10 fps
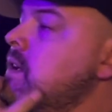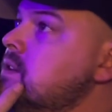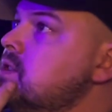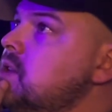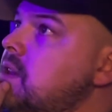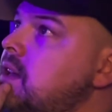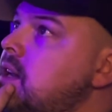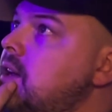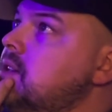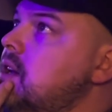So then
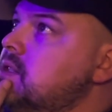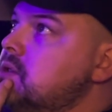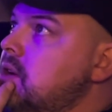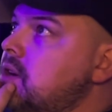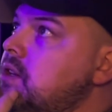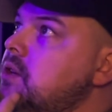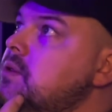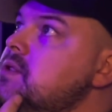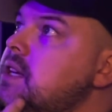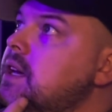I, I started
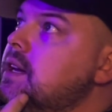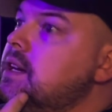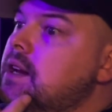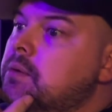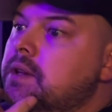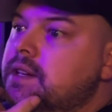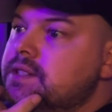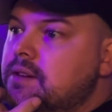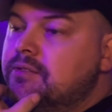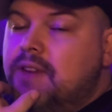using it and I realized
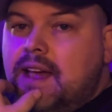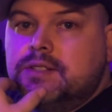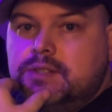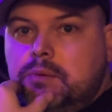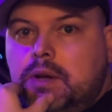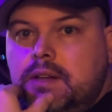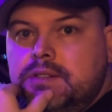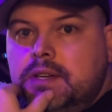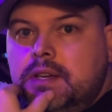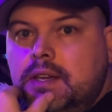how fast it was.